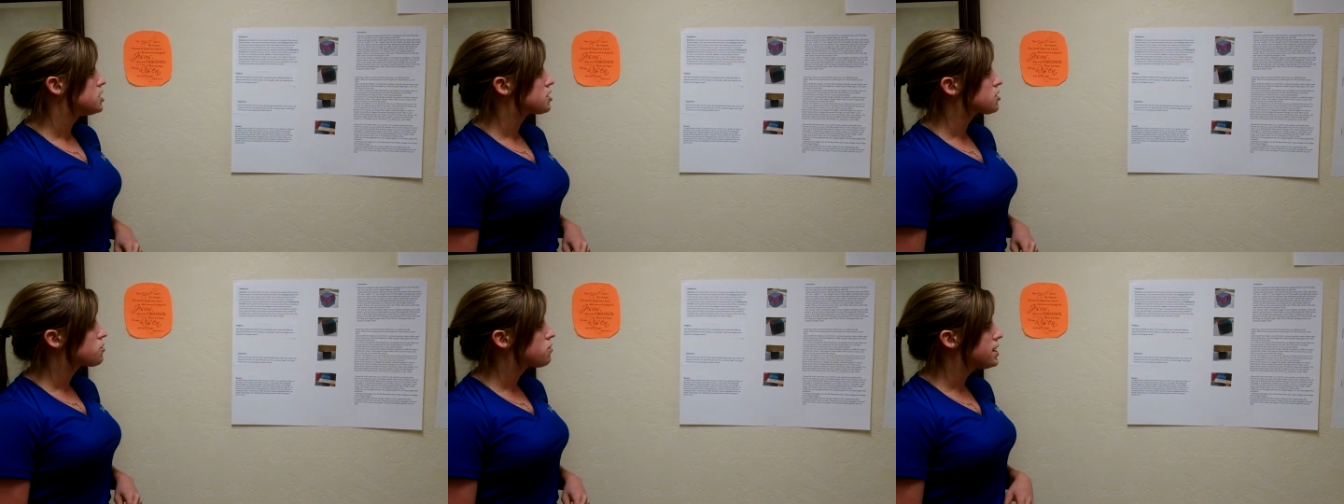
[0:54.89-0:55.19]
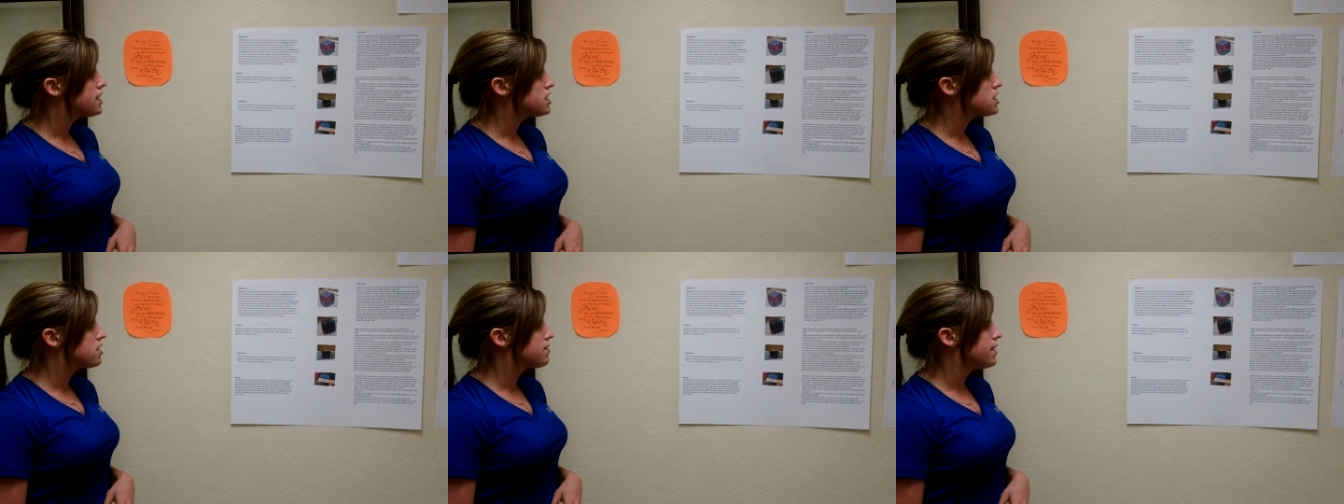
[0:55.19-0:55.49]

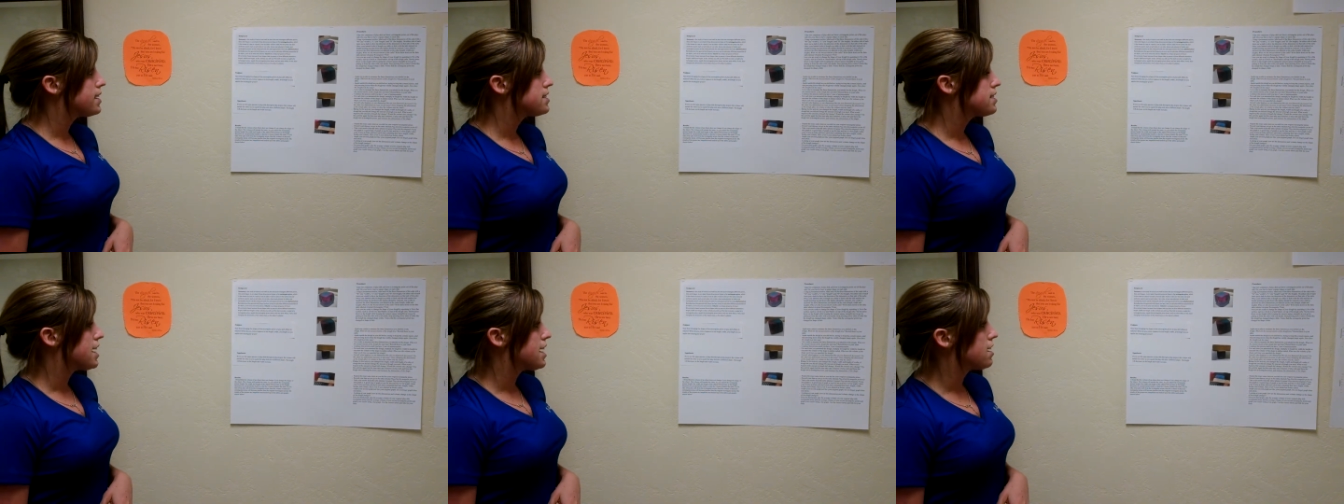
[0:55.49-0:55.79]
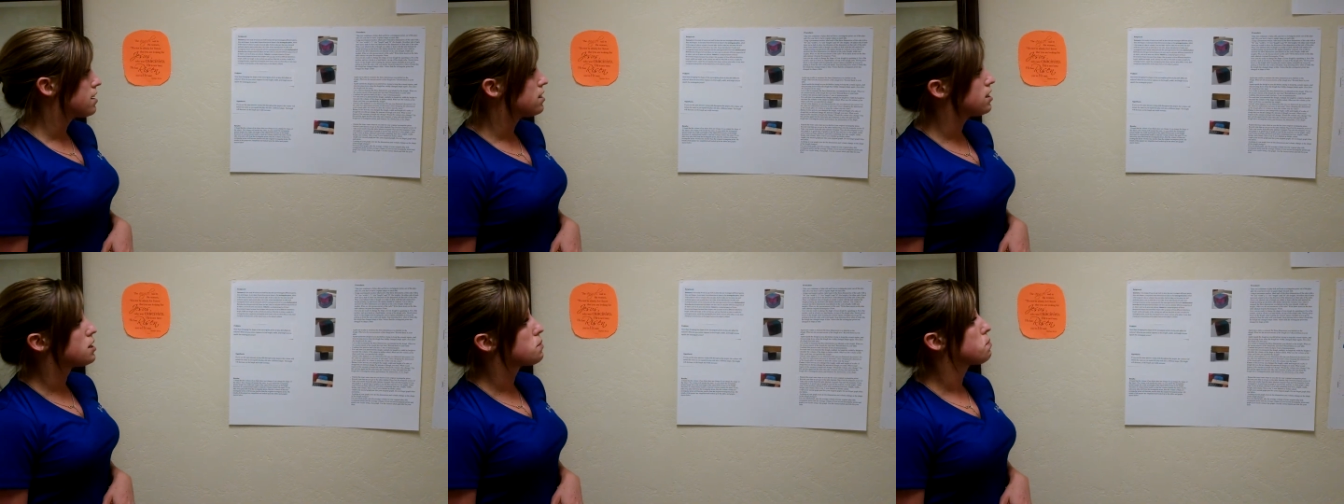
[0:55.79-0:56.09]
Squish the
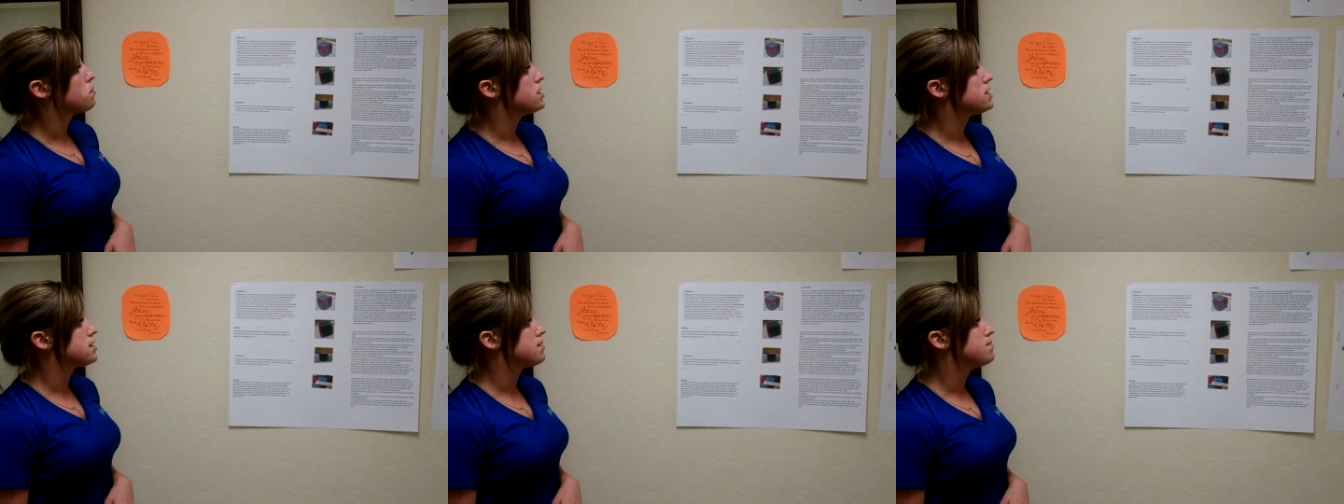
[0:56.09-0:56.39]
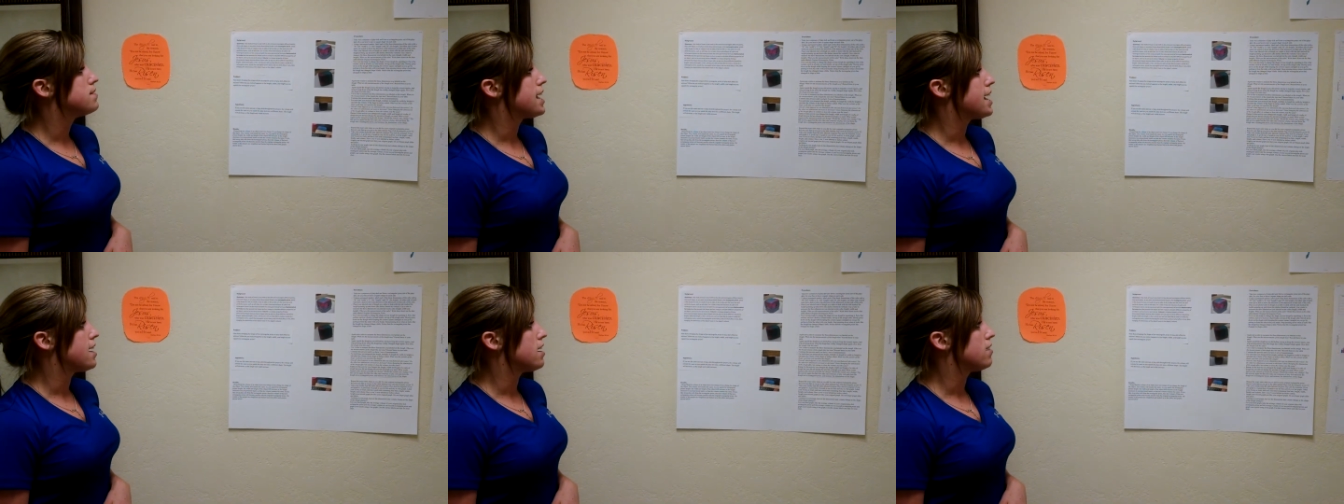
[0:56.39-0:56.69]
rectangular
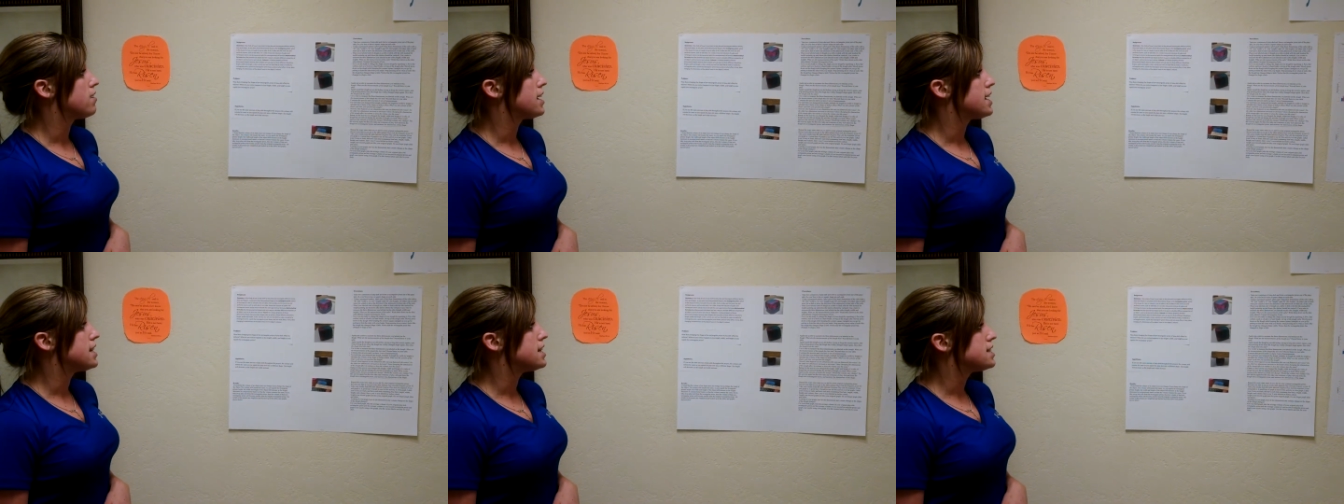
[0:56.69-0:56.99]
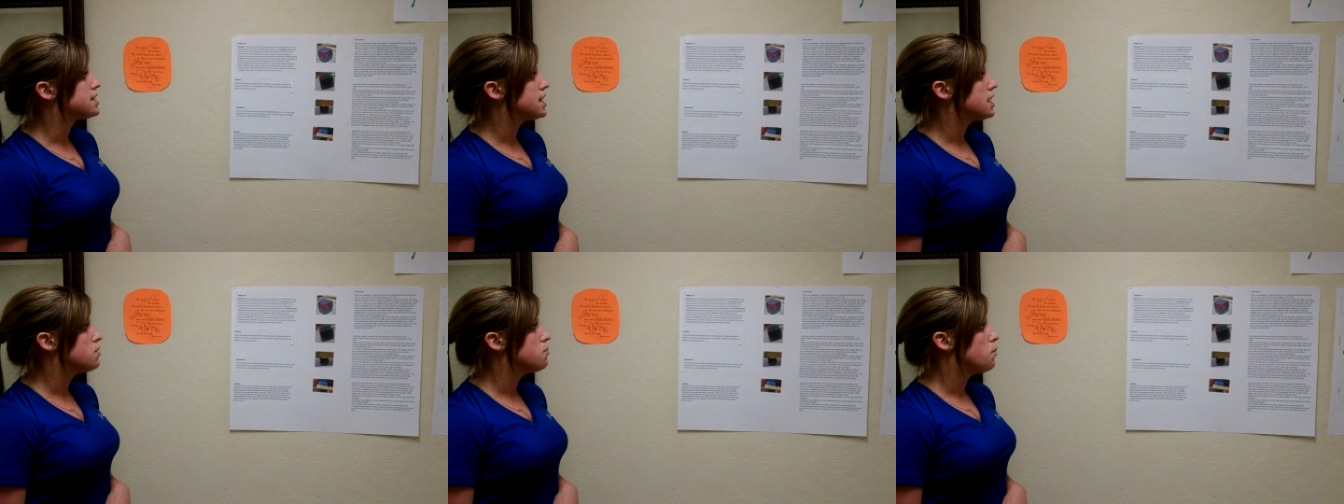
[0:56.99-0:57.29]
prism down and
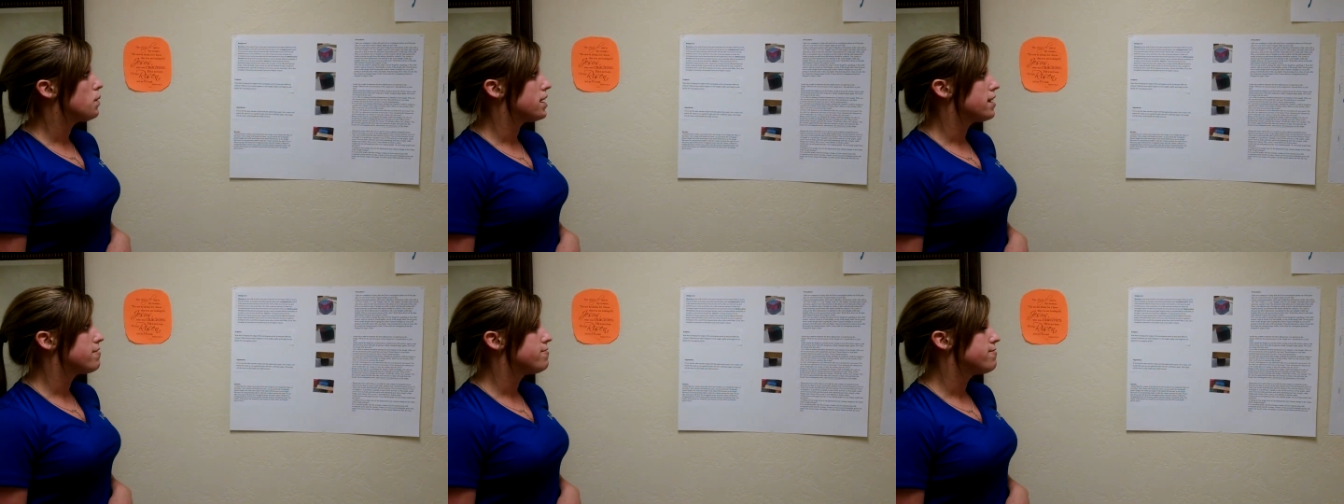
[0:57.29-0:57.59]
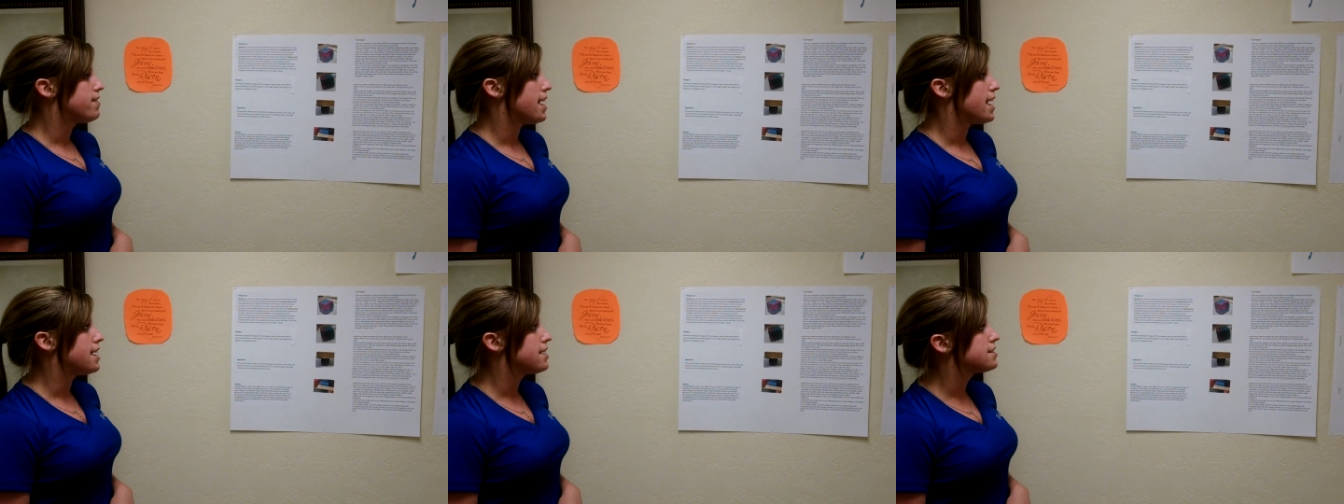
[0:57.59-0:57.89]
see what
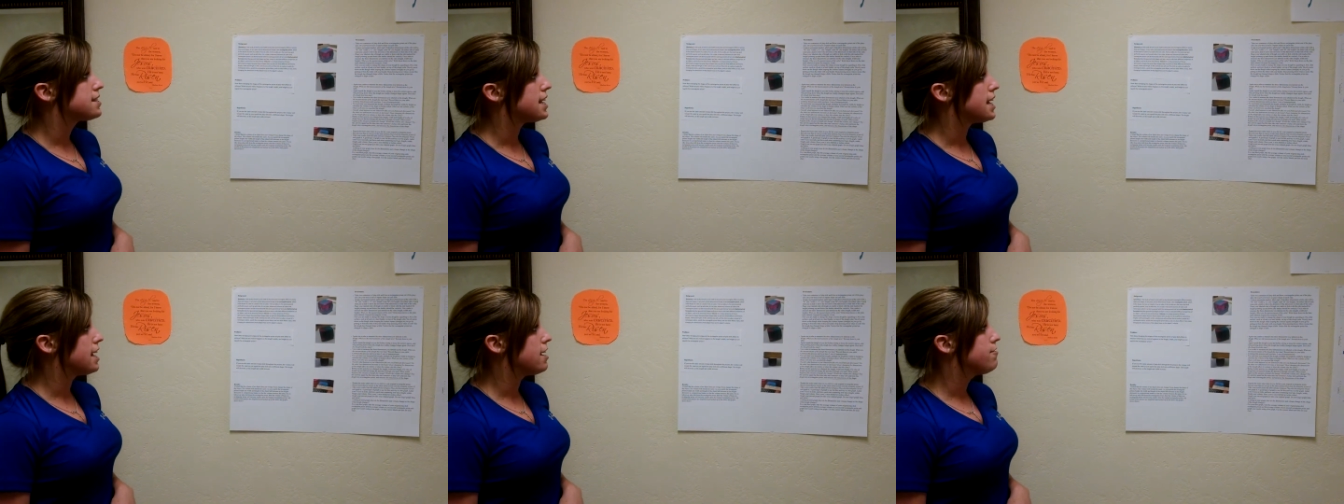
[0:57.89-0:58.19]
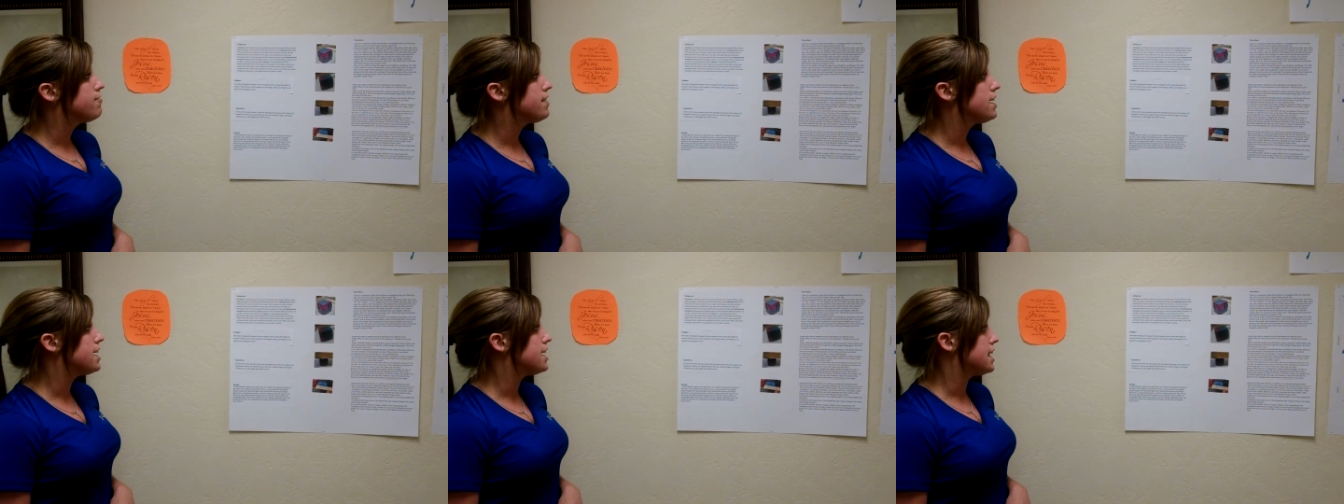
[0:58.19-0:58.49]
effect,
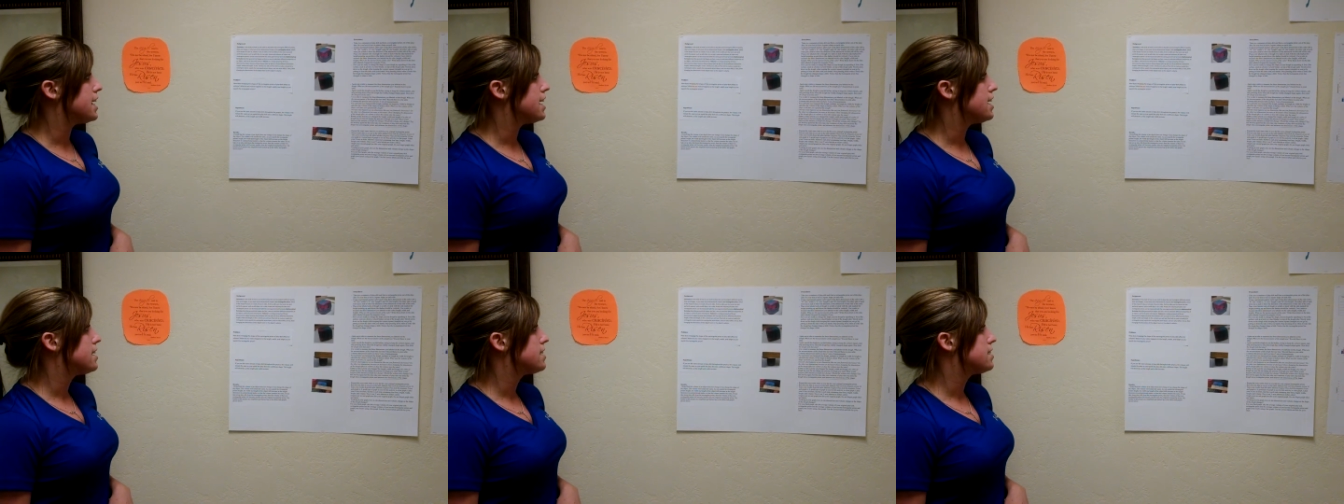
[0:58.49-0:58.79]
if any,